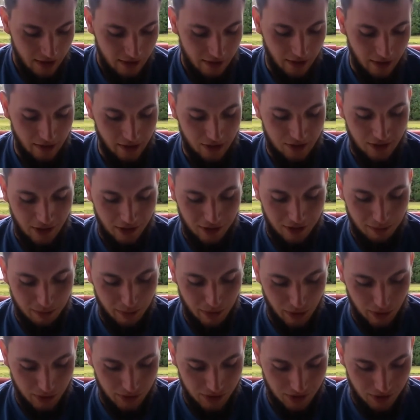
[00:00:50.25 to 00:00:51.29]
Then they said to
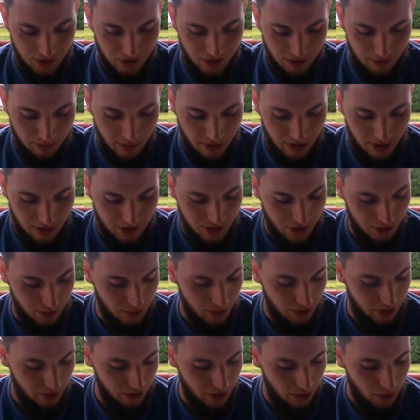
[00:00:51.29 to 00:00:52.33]
Moses, because there
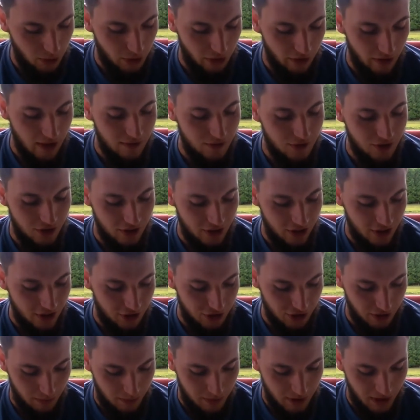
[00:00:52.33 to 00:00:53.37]
were no graves in
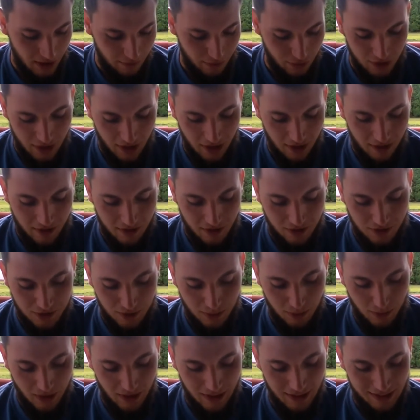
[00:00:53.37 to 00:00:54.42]
Egypt, have you taken us
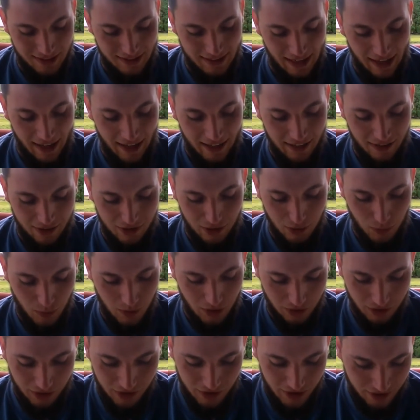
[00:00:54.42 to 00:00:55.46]
away to die in the
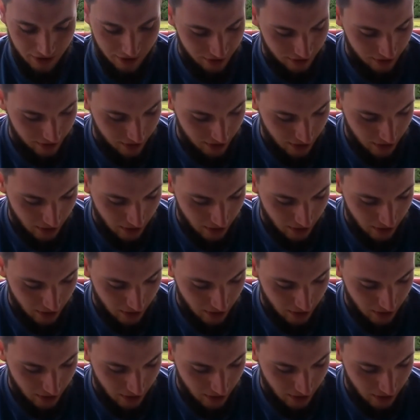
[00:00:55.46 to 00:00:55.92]
wilderness?